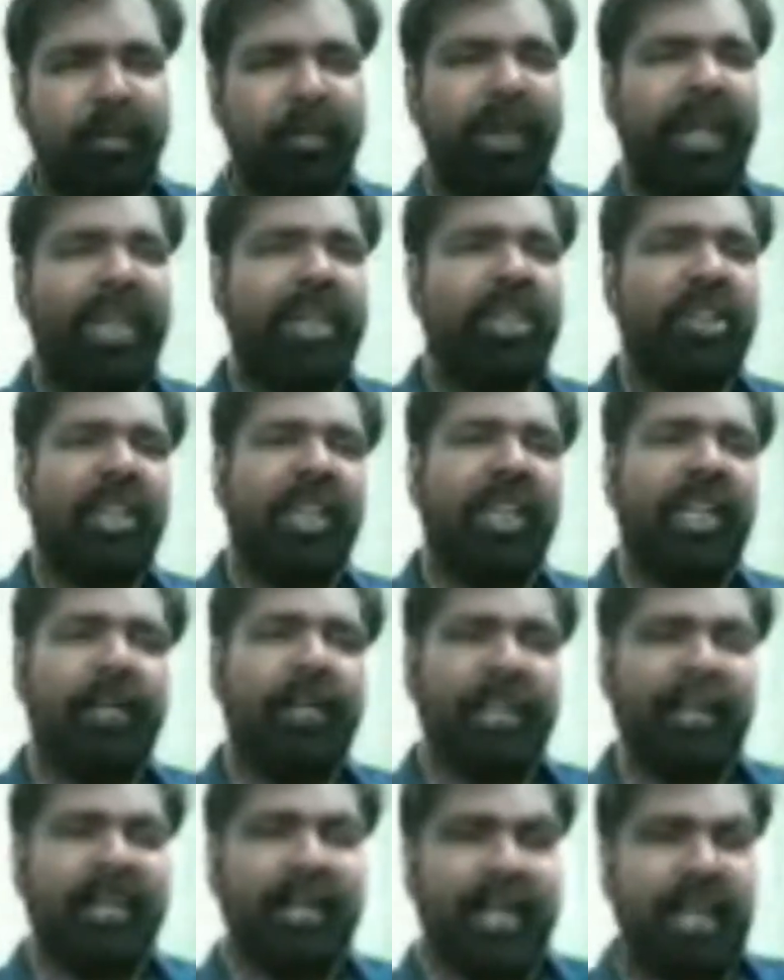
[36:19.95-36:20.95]
makes
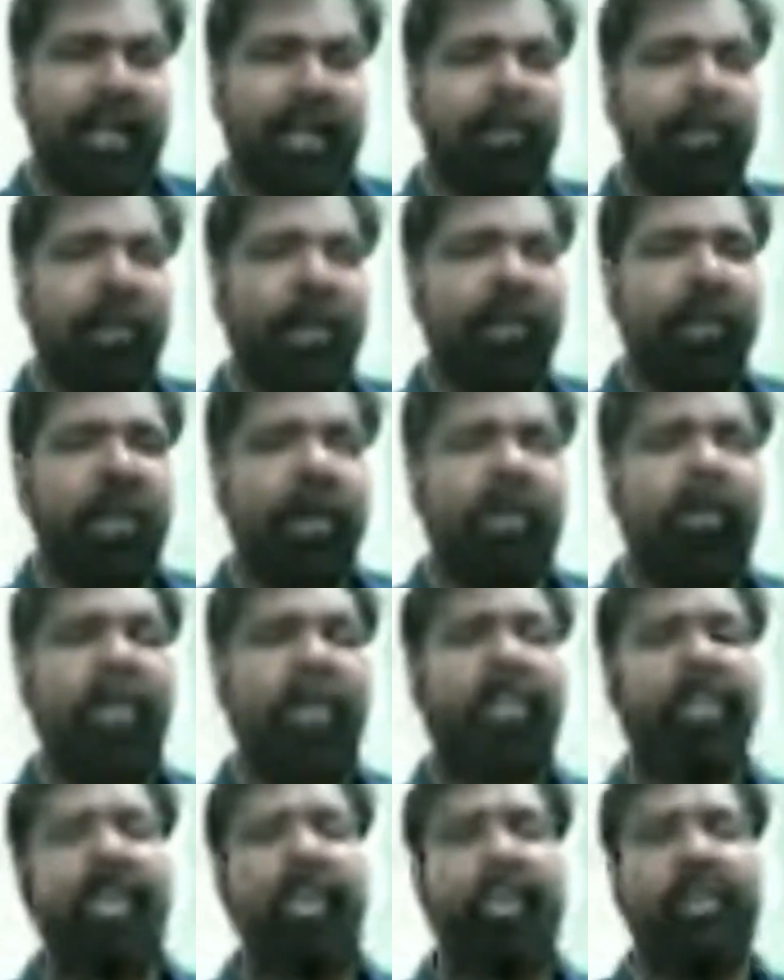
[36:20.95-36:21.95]
Salim escape in her
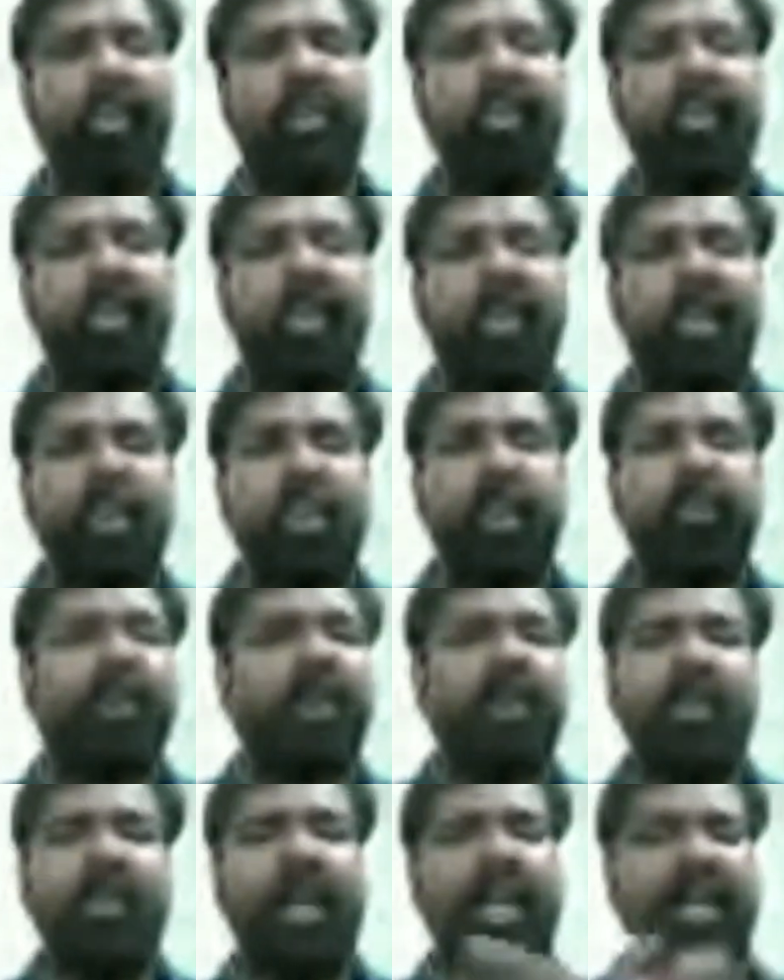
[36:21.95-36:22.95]
basket. So
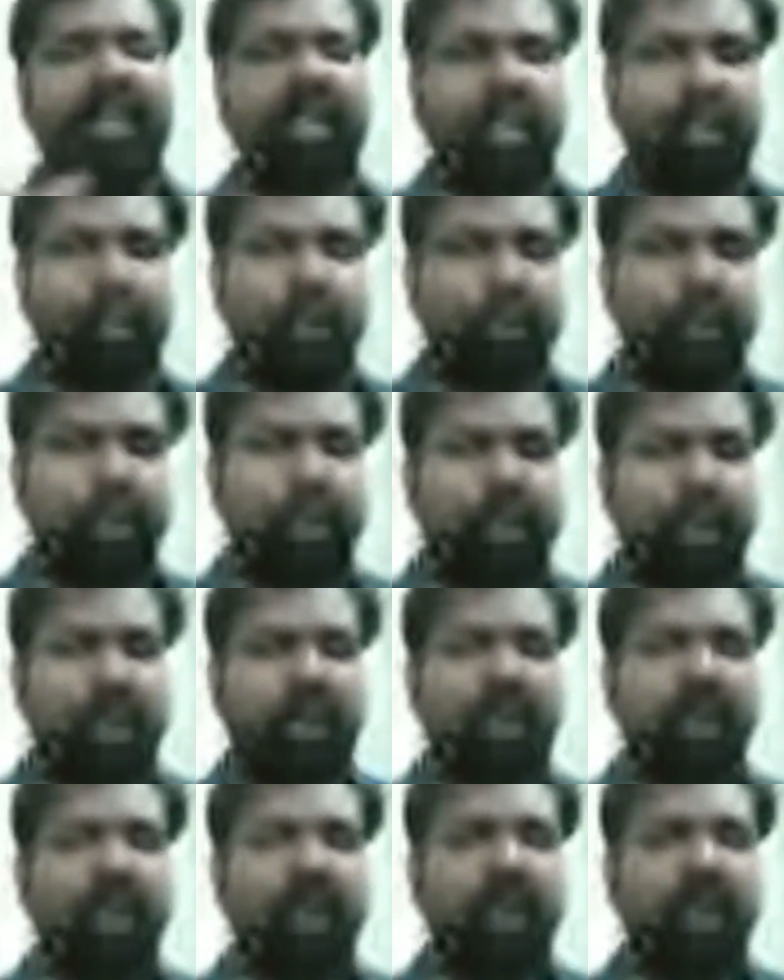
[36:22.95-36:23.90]
Padma has that superpower.